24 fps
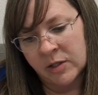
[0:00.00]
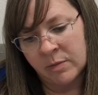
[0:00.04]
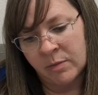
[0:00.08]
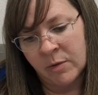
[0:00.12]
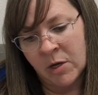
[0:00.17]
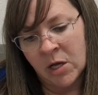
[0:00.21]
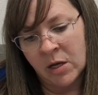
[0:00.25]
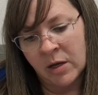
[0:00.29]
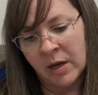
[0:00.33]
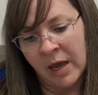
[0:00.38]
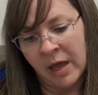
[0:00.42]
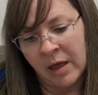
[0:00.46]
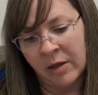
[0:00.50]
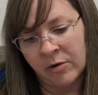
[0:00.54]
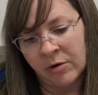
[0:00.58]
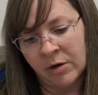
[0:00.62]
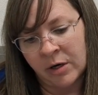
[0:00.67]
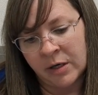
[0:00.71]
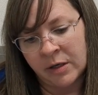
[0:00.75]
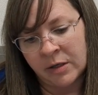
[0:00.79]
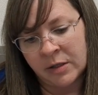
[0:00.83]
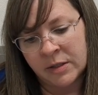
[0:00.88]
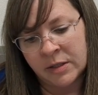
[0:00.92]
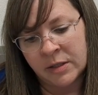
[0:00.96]
Small
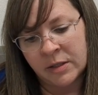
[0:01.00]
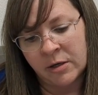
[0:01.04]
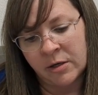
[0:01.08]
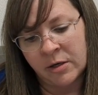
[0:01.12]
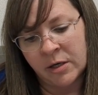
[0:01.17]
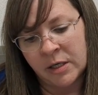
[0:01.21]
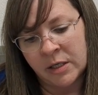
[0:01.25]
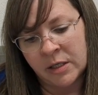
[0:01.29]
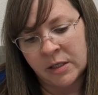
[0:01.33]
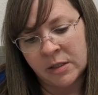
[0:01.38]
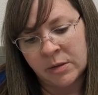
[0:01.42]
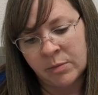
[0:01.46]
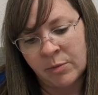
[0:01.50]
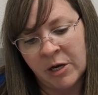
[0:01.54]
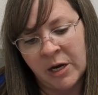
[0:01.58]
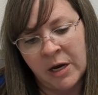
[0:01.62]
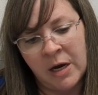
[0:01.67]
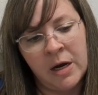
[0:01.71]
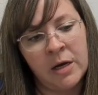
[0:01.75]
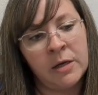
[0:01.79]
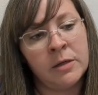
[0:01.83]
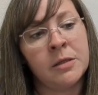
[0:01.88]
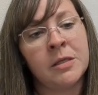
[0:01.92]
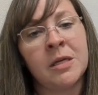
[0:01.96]
Gathering Series by
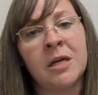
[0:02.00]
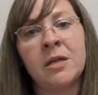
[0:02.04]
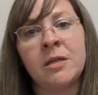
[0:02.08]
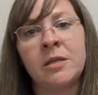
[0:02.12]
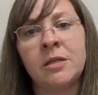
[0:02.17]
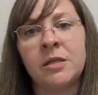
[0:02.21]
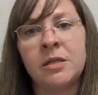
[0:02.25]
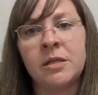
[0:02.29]
Hands On